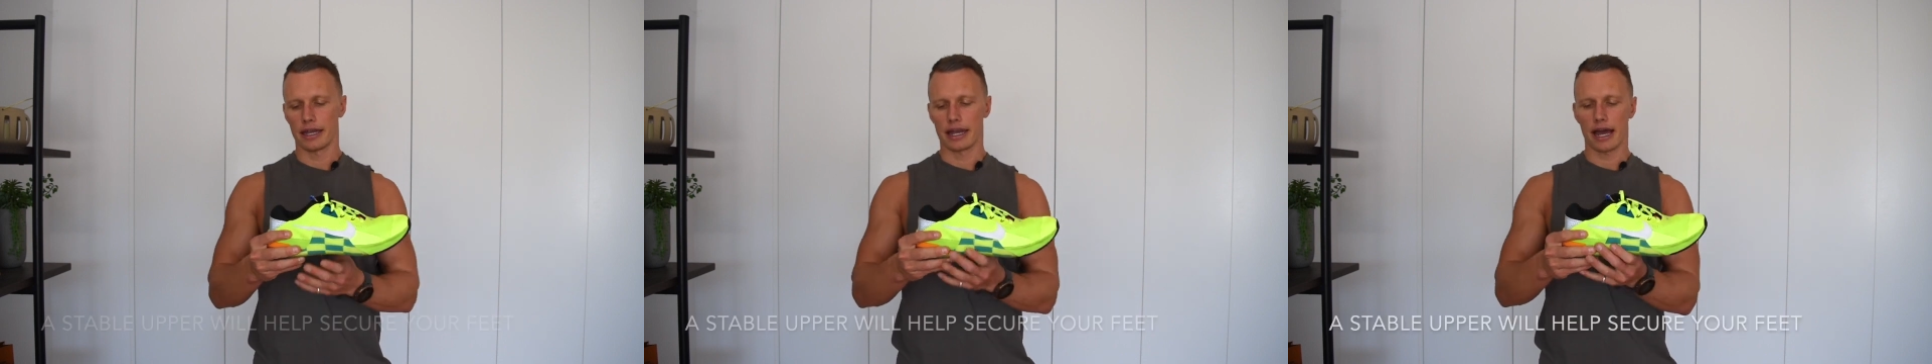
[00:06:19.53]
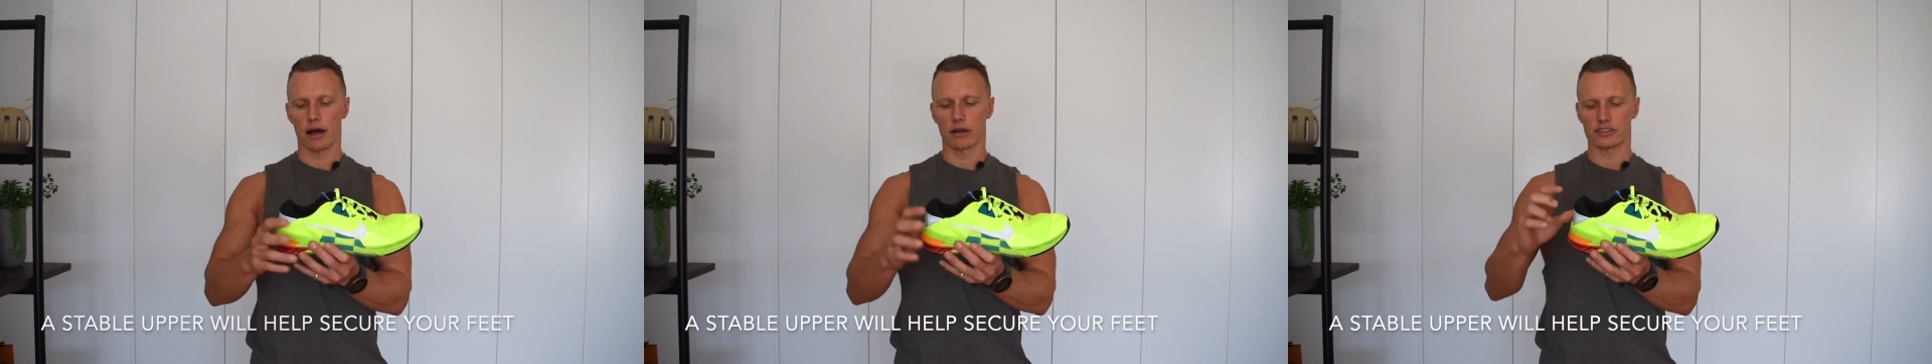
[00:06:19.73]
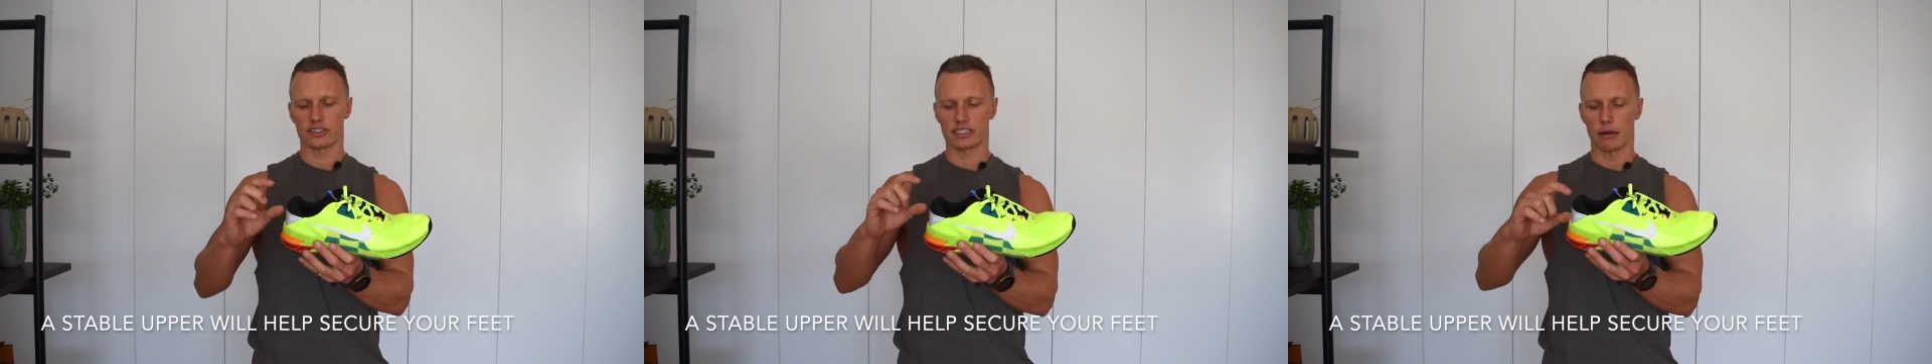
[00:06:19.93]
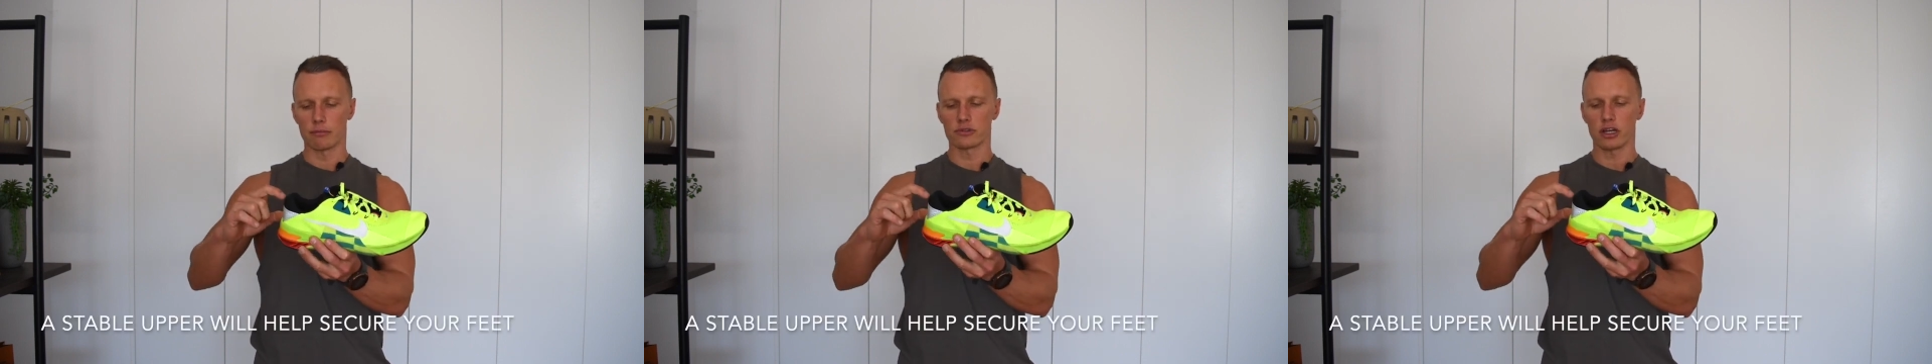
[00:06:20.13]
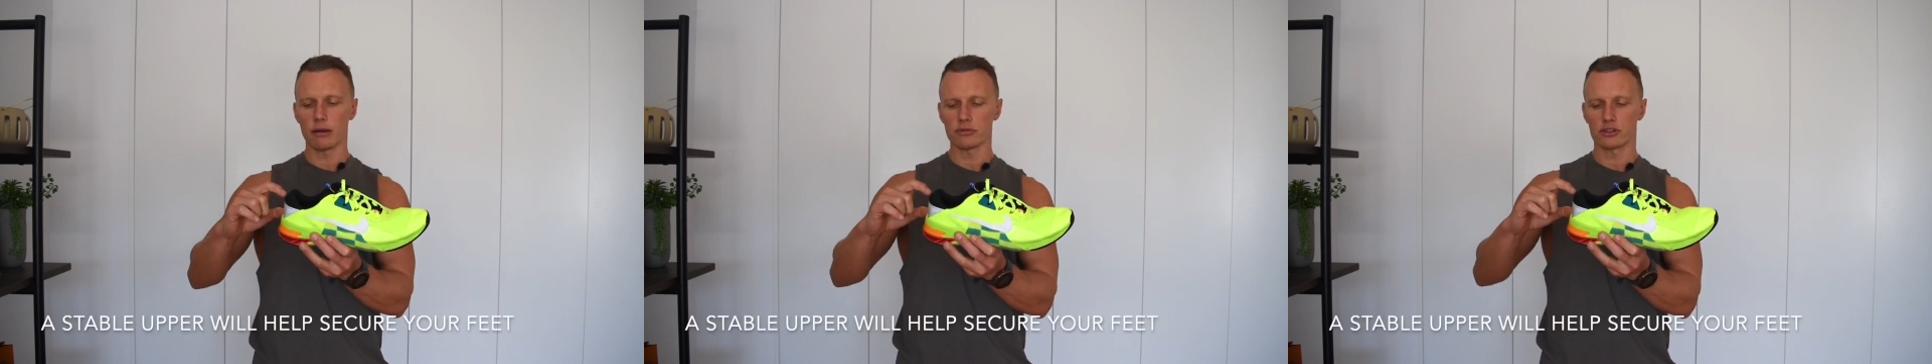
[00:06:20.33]
Now,
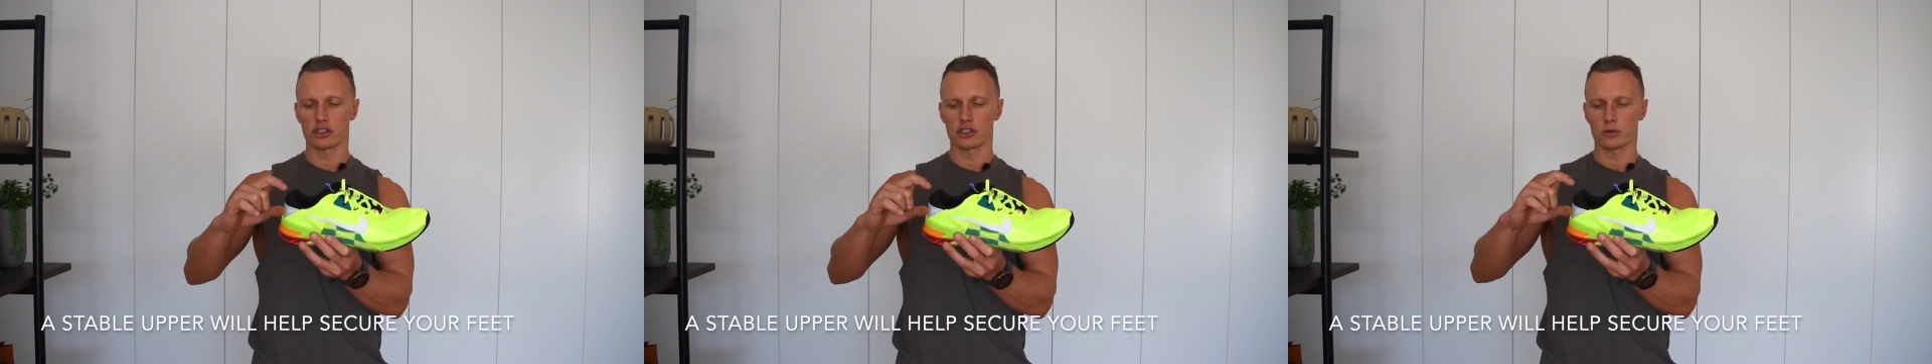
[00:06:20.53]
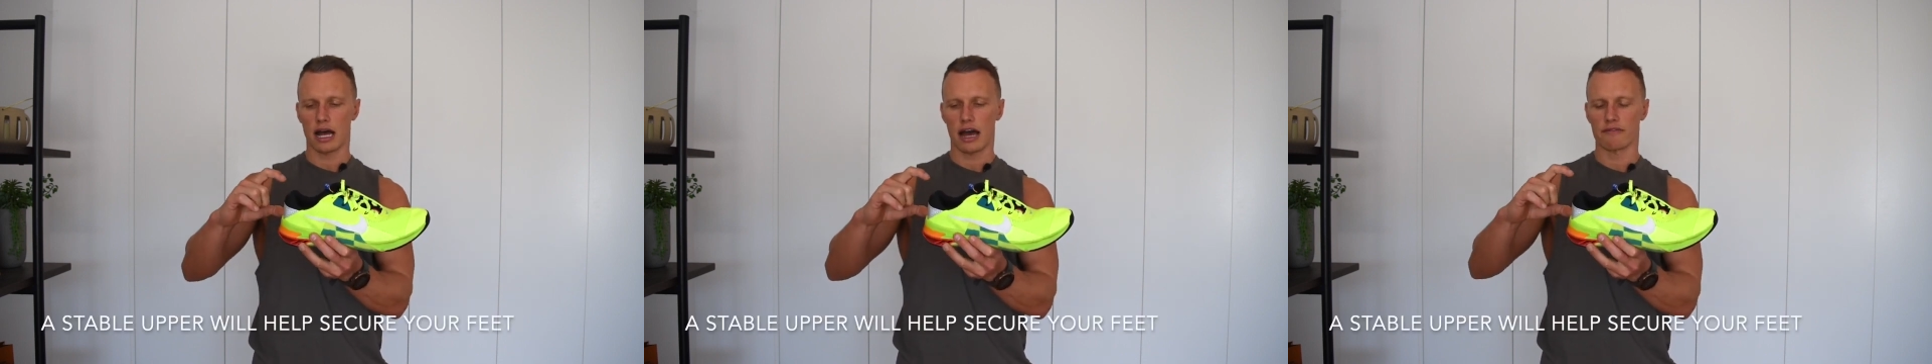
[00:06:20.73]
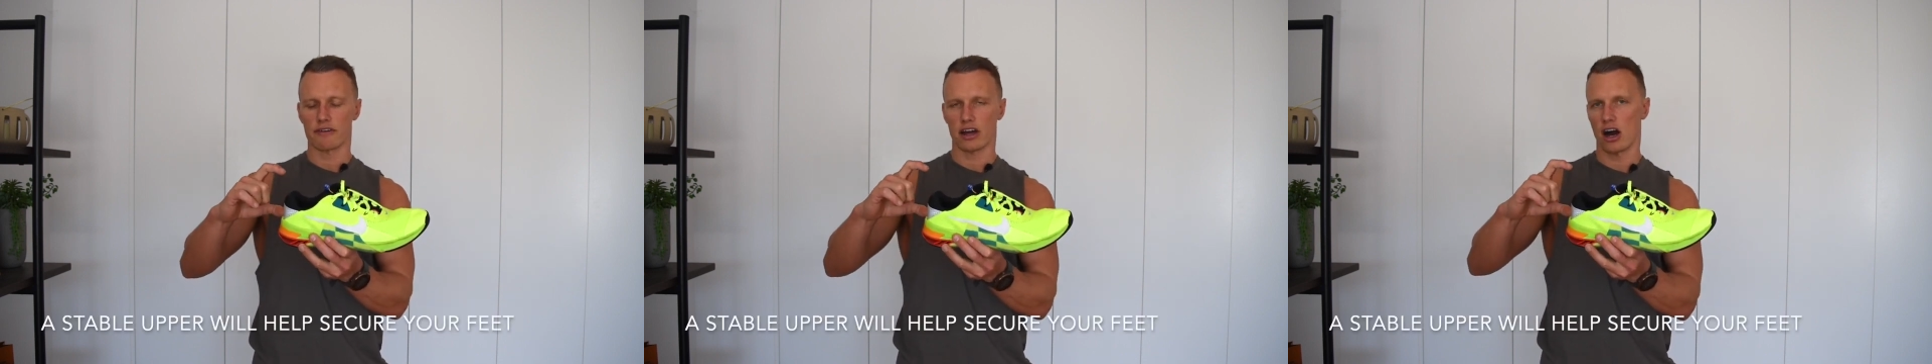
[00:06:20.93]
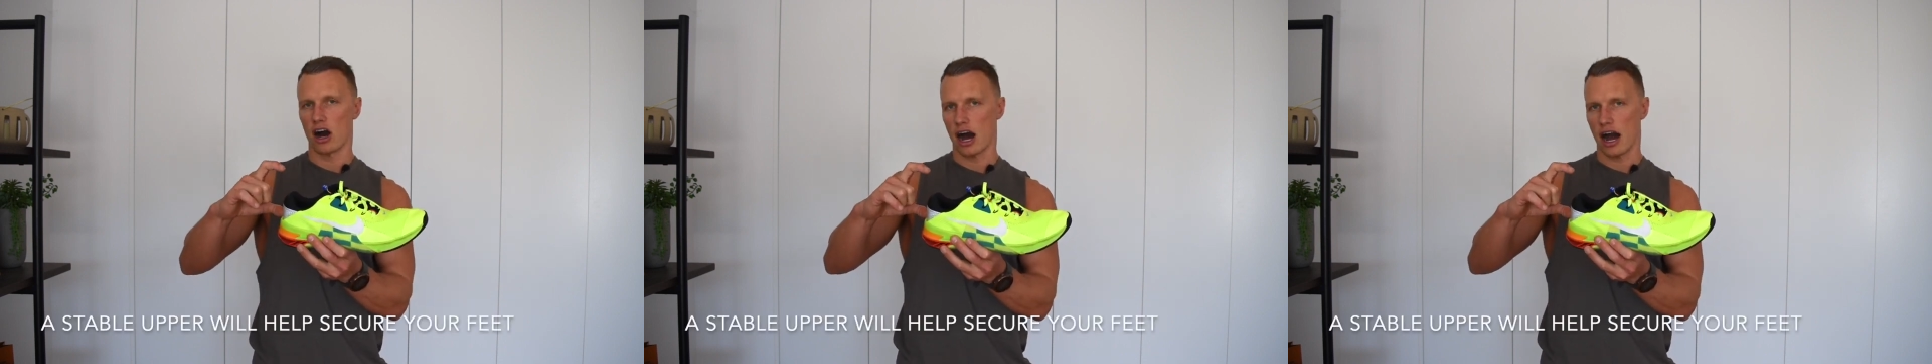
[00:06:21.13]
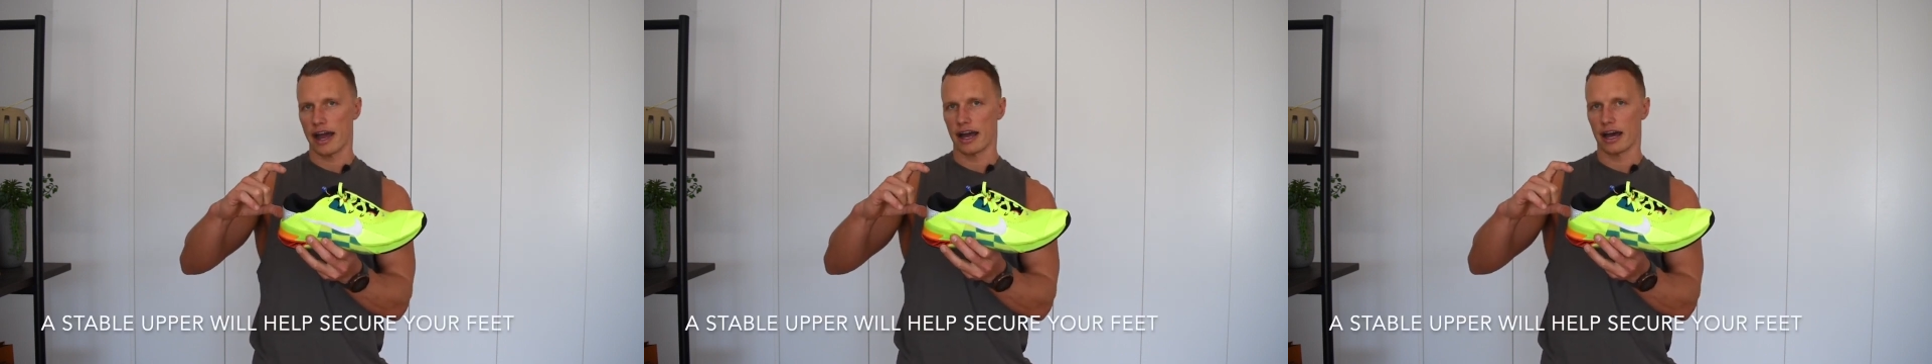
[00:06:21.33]
sometimes shoes will have a
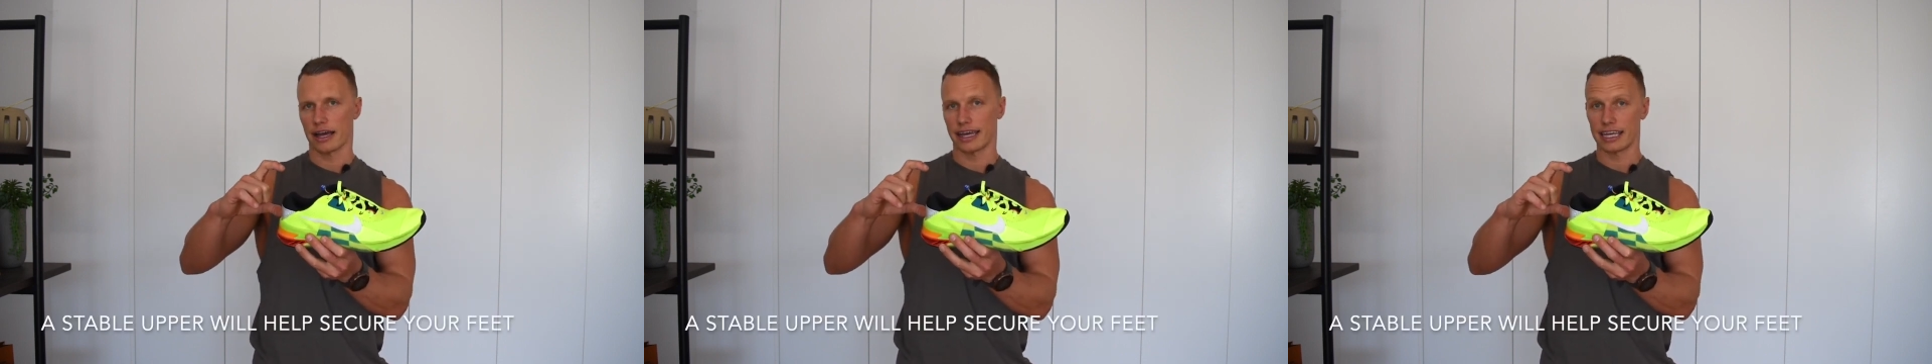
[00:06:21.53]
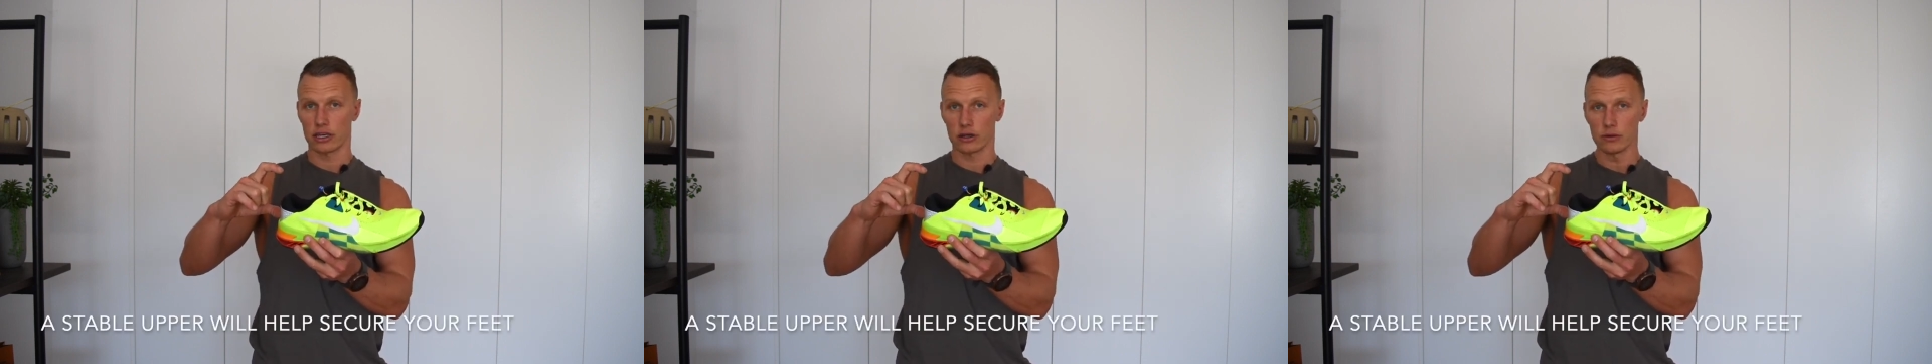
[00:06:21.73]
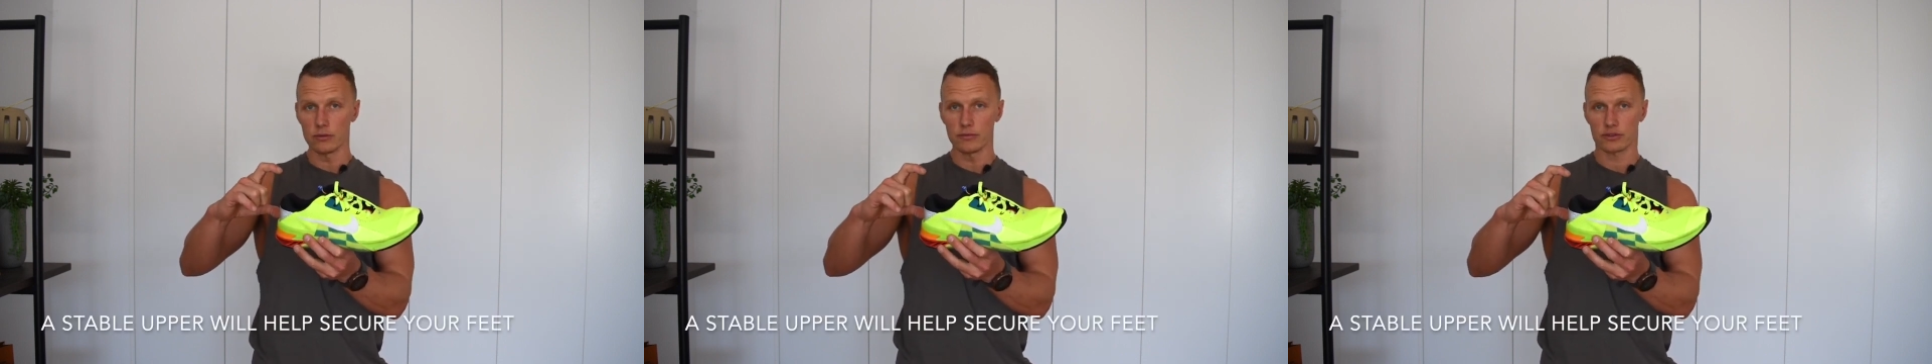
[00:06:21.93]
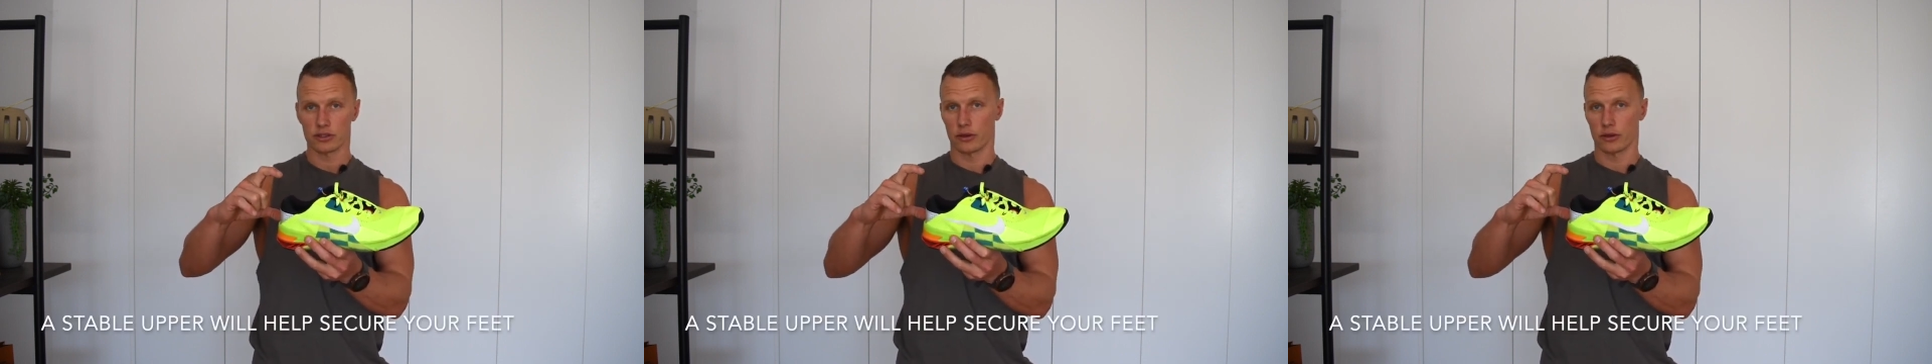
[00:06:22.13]
higher heel,